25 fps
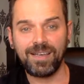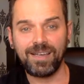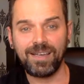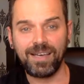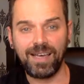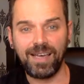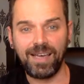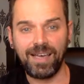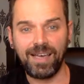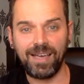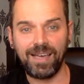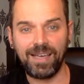
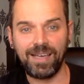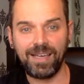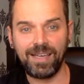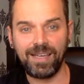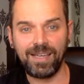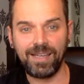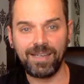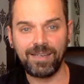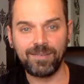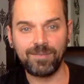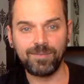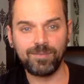
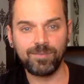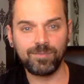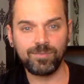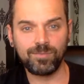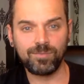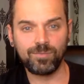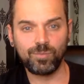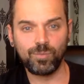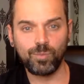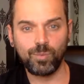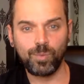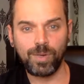
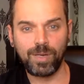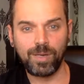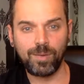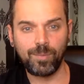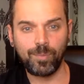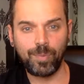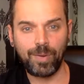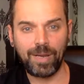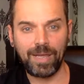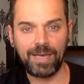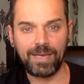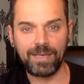and we
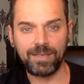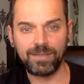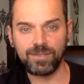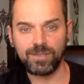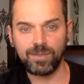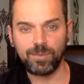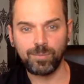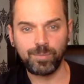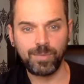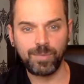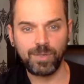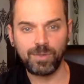can play
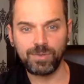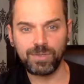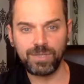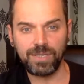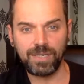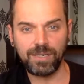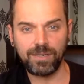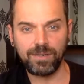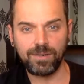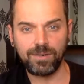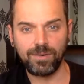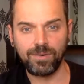some
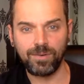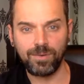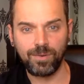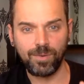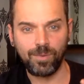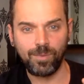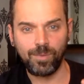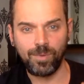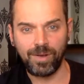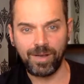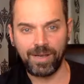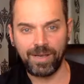music
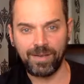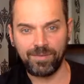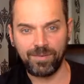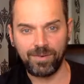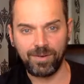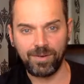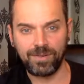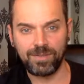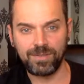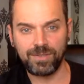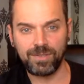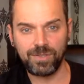or
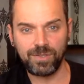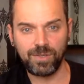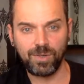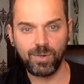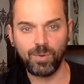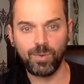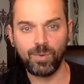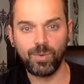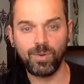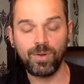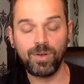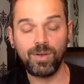whatever.
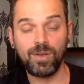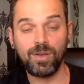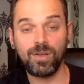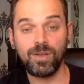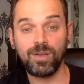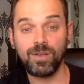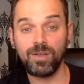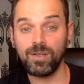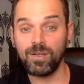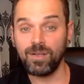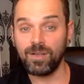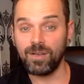So
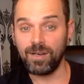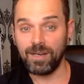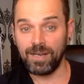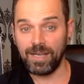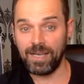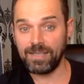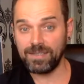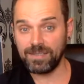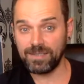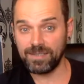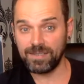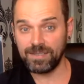
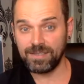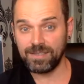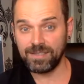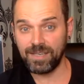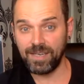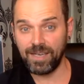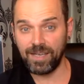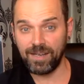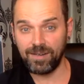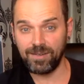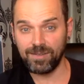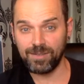let's
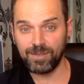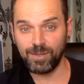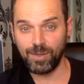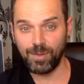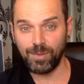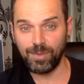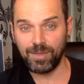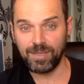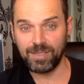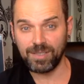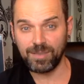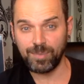schedule
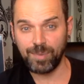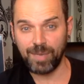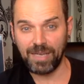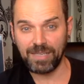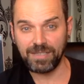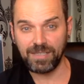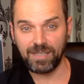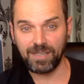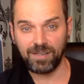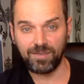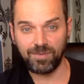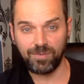something
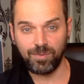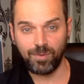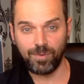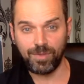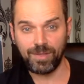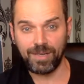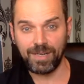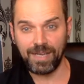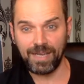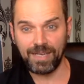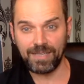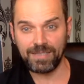special for the
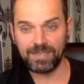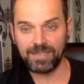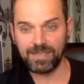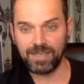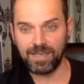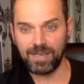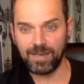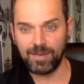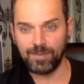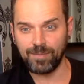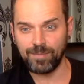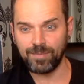next
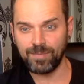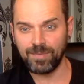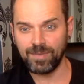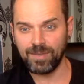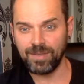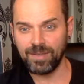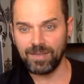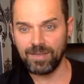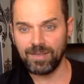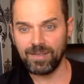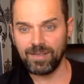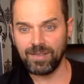time.
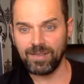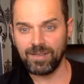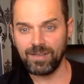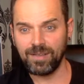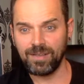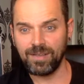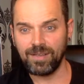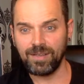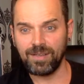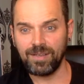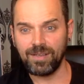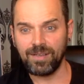
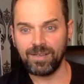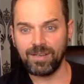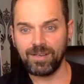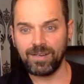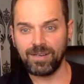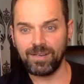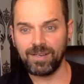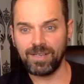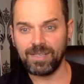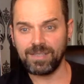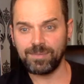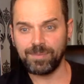
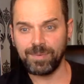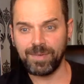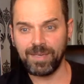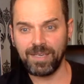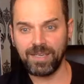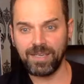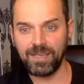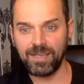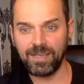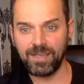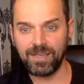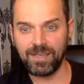Let's
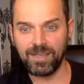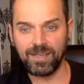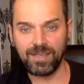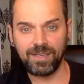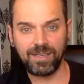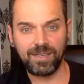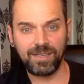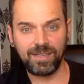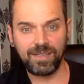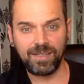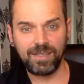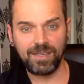be
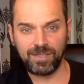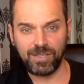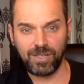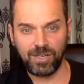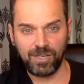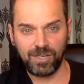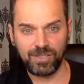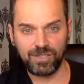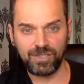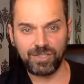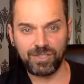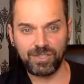
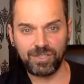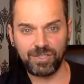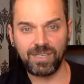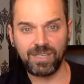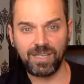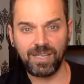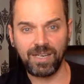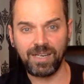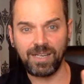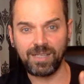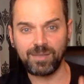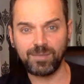in
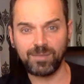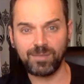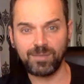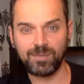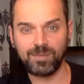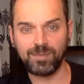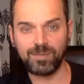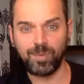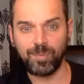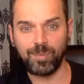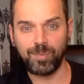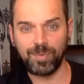touch and let's
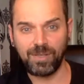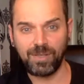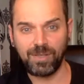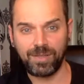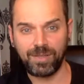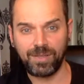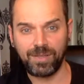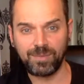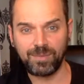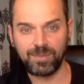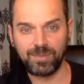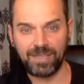prepare
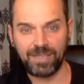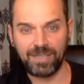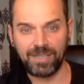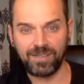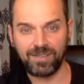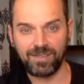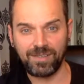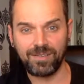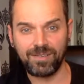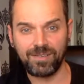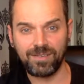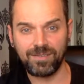something
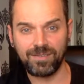special.